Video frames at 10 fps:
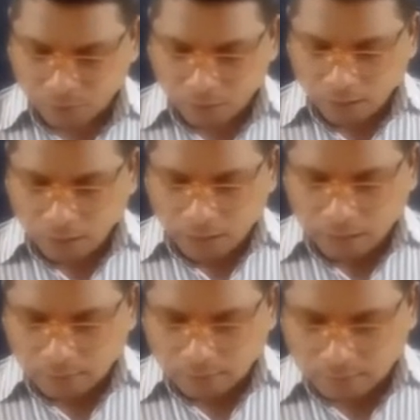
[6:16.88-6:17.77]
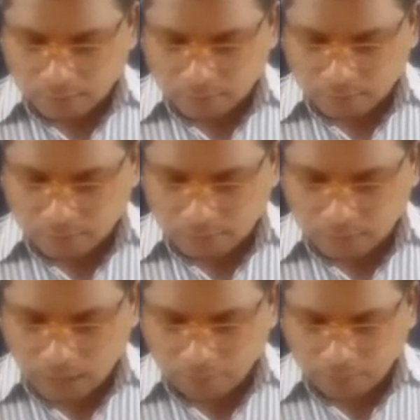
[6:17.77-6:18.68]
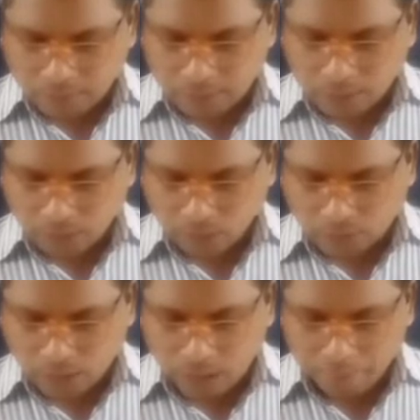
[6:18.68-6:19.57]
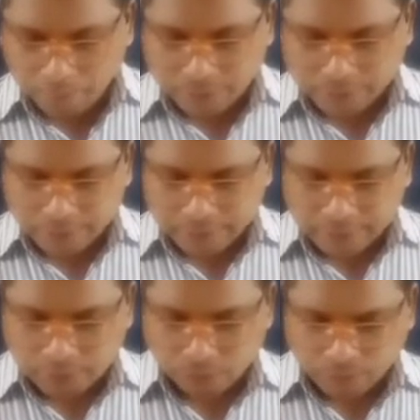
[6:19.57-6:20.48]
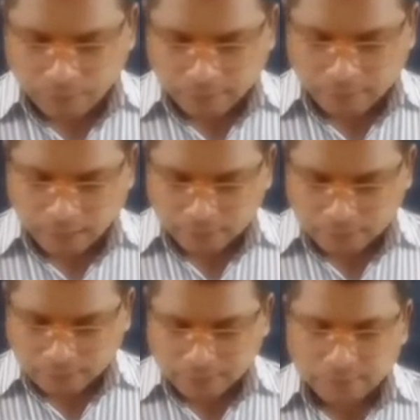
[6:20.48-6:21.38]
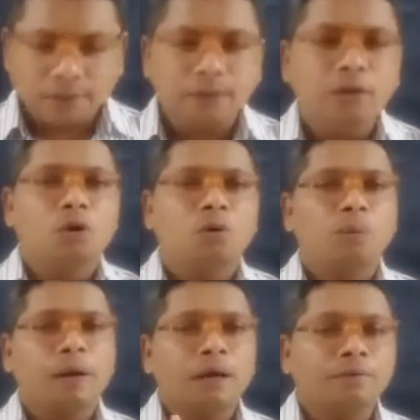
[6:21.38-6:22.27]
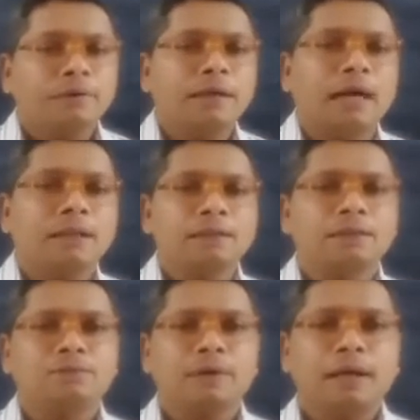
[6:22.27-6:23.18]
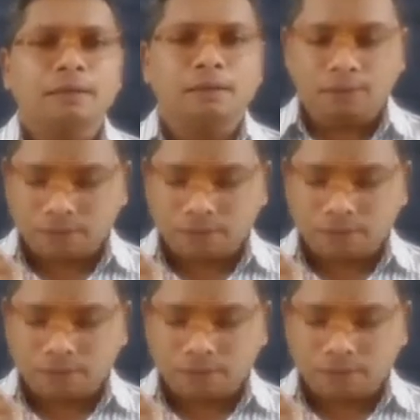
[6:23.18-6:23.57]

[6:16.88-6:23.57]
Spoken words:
And after that, what happened there, when Gandhiji, wherever Gandhiji went,